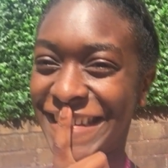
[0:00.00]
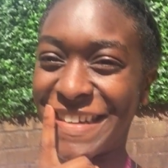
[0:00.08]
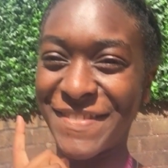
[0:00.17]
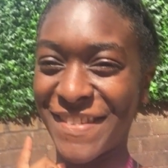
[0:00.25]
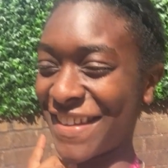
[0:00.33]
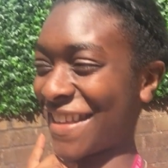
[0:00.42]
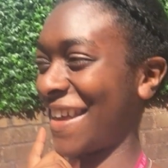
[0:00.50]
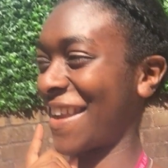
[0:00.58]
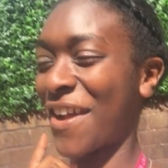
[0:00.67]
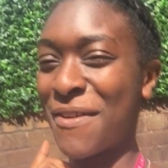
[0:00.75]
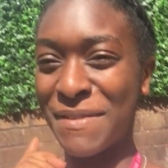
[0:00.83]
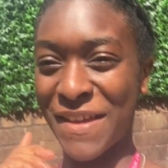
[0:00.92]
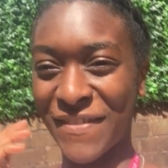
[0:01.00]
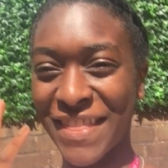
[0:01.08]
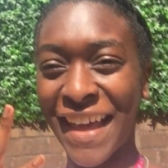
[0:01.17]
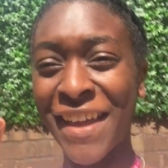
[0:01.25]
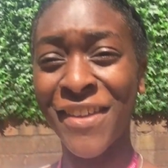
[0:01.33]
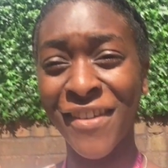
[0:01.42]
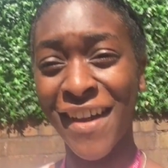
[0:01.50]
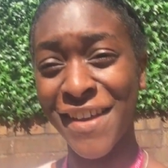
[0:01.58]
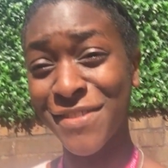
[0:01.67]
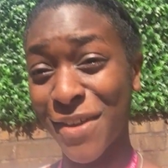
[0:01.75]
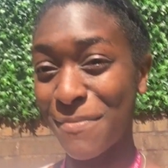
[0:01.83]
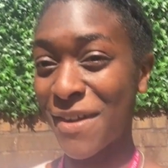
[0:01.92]
I'm so excited, I can't believe it. Thank you
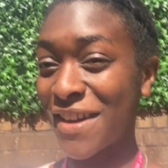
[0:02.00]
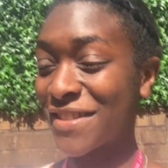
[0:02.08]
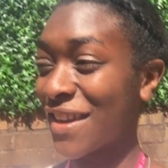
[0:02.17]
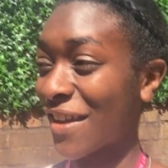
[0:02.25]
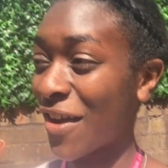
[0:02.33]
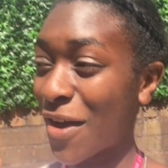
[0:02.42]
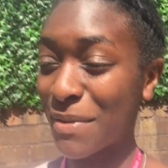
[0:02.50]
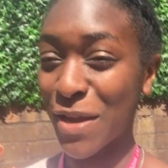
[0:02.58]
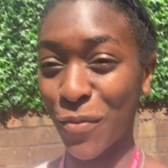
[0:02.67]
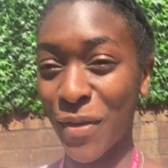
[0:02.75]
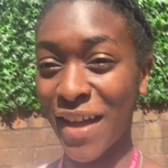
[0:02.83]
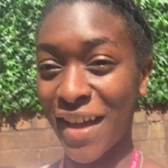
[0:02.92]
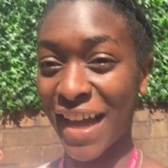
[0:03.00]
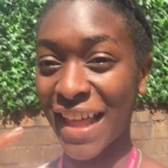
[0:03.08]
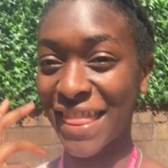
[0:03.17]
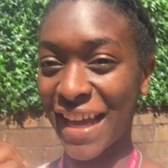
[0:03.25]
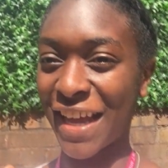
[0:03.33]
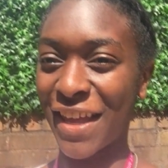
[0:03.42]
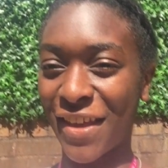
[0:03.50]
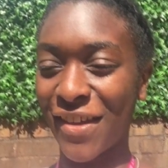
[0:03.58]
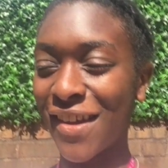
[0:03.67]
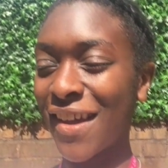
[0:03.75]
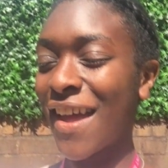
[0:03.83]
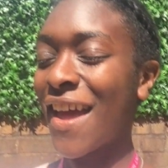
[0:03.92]
guys so much. I can't believe you're here, thank
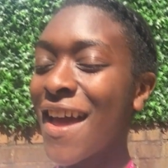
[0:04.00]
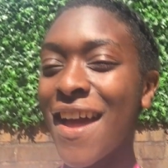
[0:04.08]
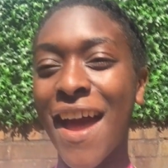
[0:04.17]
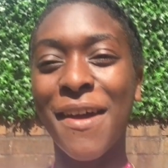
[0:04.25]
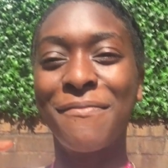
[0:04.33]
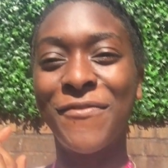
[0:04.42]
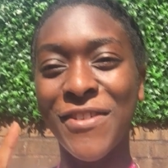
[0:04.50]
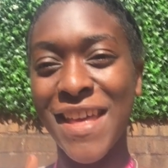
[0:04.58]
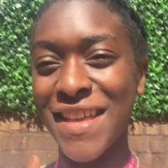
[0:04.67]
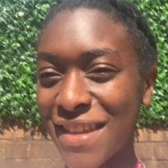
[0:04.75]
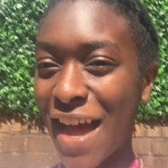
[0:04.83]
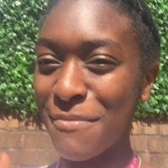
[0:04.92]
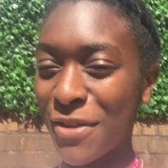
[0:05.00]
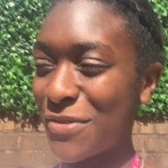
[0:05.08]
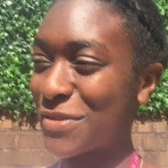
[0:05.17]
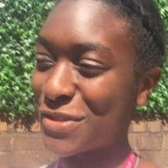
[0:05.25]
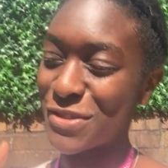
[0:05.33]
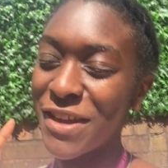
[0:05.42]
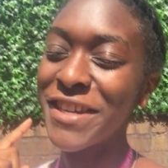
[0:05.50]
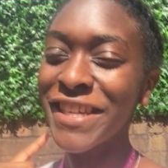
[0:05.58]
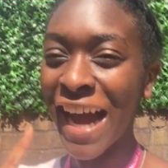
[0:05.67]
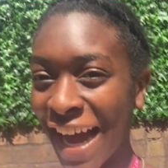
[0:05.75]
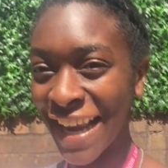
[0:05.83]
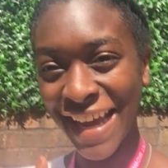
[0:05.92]
you. And for this, I'm going to do a
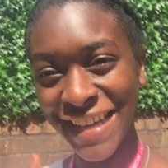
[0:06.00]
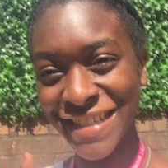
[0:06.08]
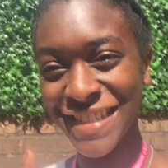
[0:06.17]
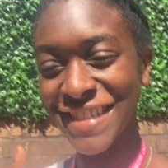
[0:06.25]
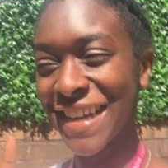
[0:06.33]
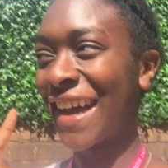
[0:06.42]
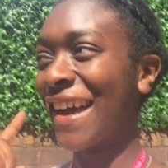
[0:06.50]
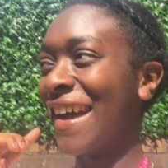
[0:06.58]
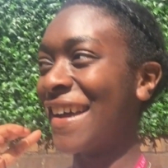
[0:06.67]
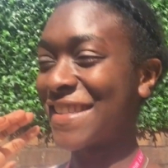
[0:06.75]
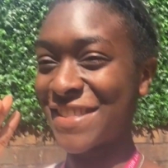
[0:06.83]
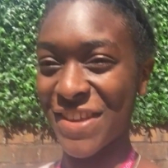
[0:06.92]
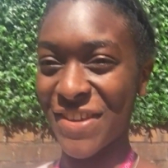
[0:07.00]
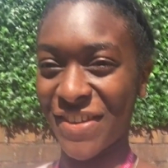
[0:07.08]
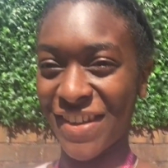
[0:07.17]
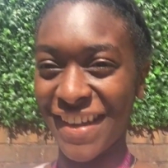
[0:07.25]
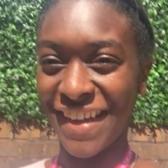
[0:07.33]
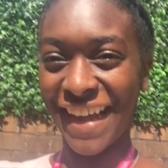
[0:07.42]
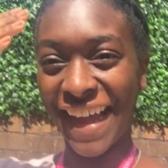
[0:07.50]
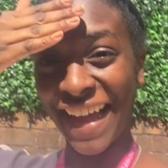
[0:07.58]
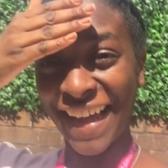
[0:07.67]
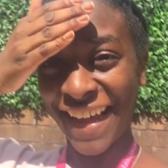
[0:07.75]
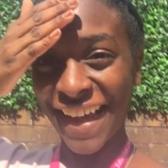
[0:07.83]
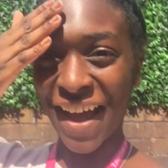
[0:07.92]
challenge soon.
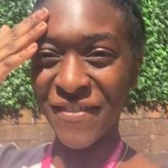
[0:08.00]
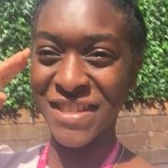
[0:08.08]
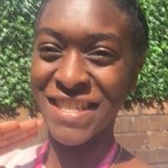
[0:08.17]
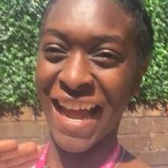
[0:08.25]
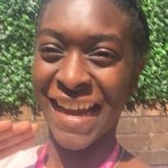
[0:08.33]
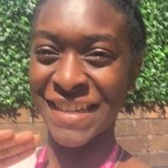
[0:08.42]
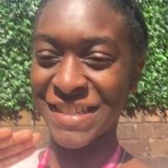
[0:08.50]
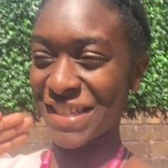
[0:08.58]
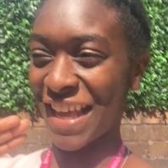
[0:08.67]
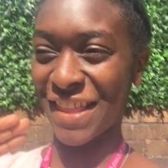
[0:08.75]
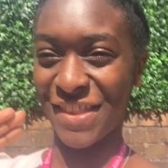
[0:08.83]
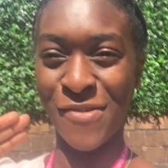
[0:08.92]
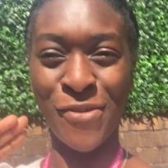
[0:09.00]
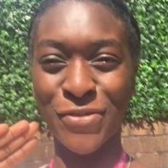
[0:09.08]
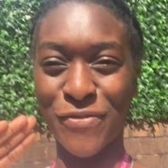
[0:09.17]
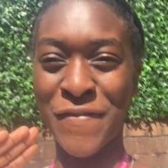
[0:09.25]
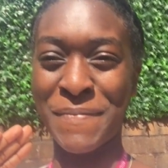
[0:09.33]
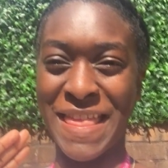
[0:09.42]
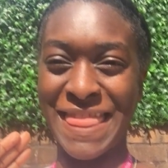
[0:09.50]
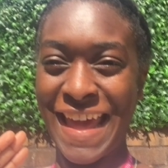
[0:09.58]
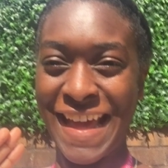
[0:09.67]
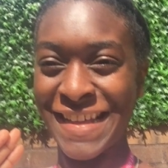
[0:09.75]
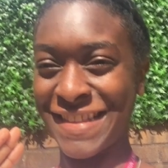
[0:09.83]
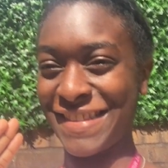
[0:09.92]
Ah, I have to change like the order of my
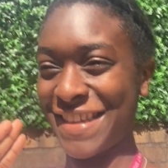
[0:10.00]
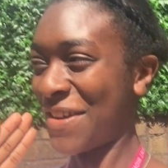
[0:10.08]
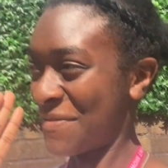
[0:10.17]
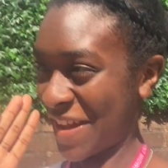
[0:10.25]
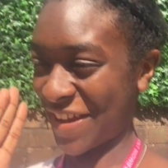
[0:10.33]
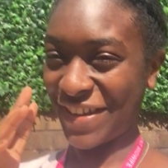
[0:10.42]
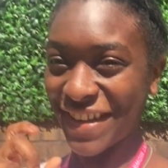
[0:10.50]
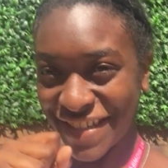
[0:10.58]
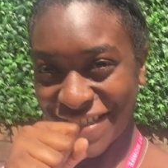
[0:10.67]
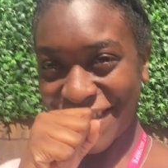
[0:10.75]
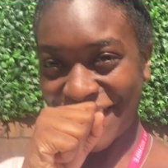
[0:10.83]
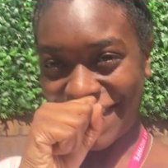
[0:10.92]
things. Oh my gosh.